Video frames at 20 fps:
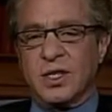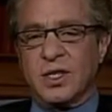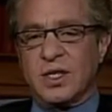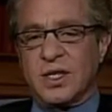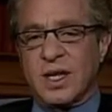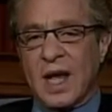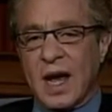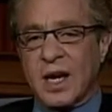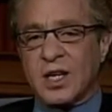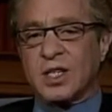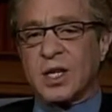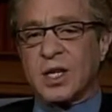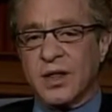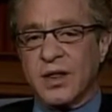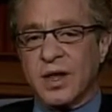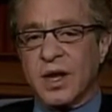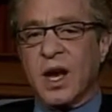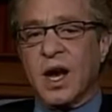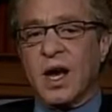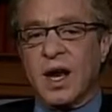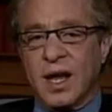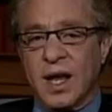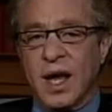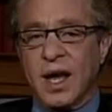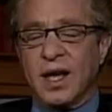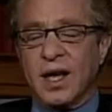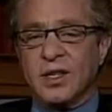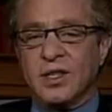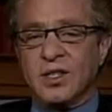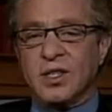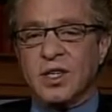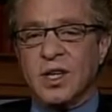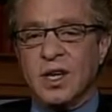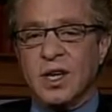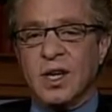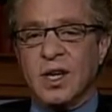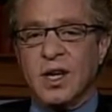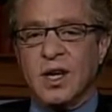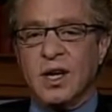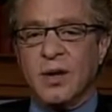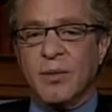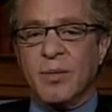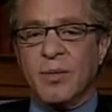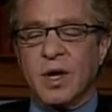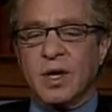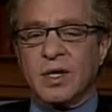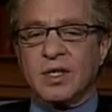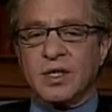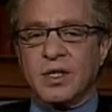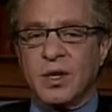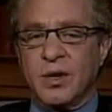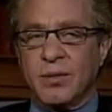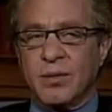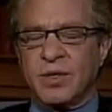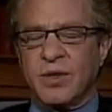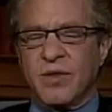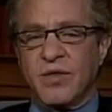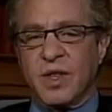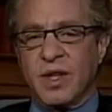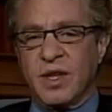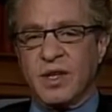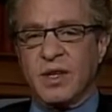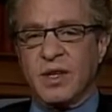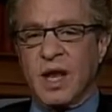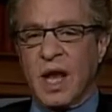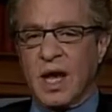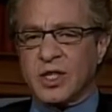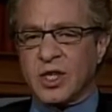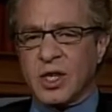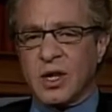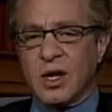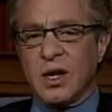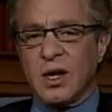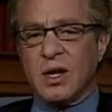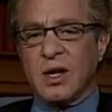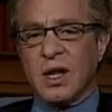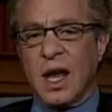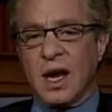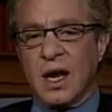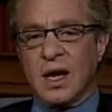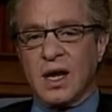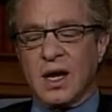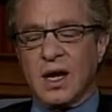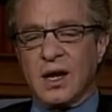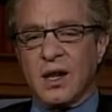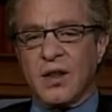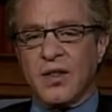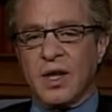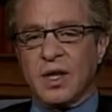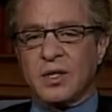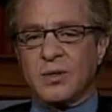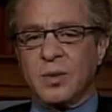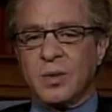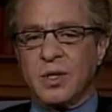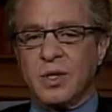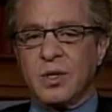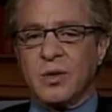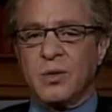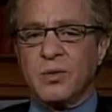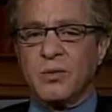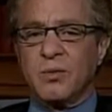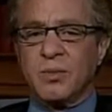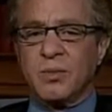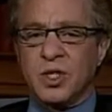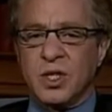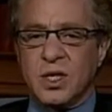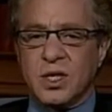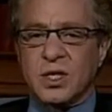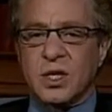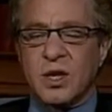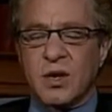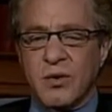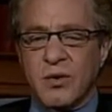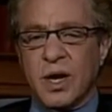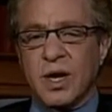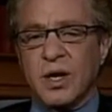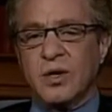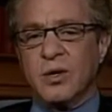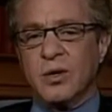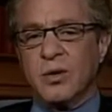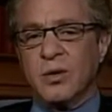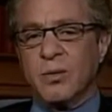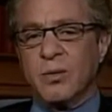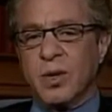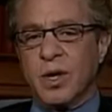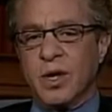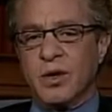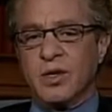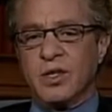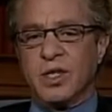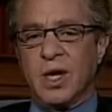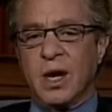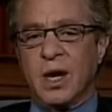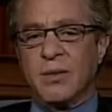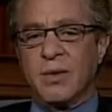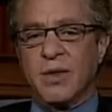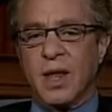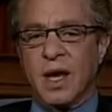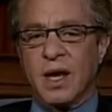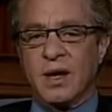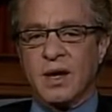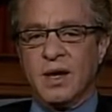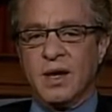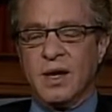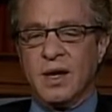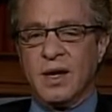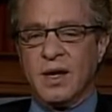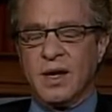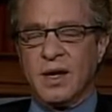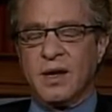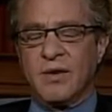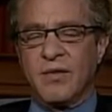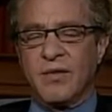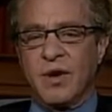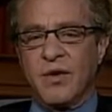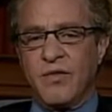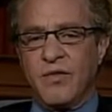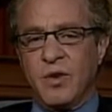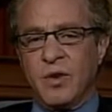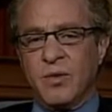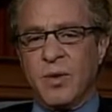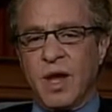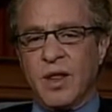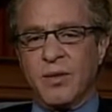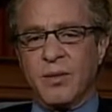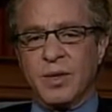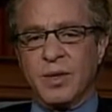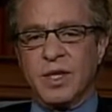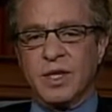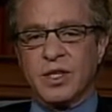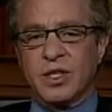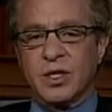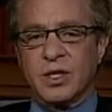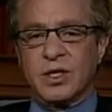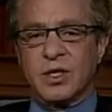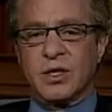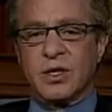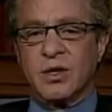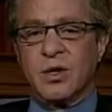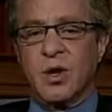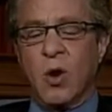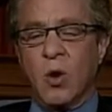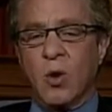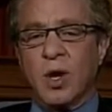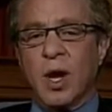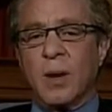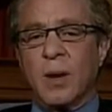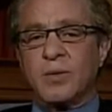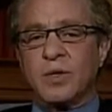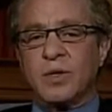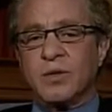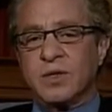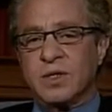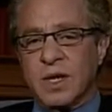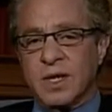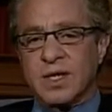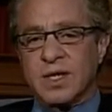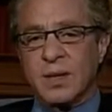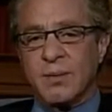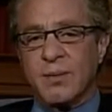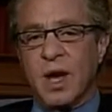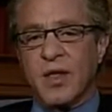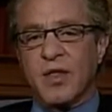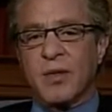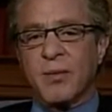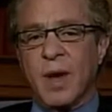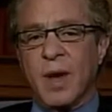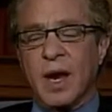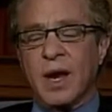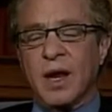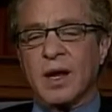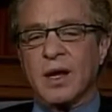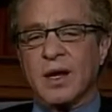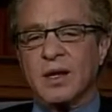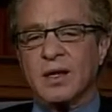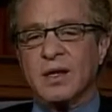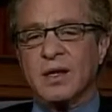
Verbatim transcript: It's actually the cutting edge. Because in terms of the logical, analytical things we do, machines can already do a pretty good job of that. Very few mathematicians could hold up to, let's say, Mathematica.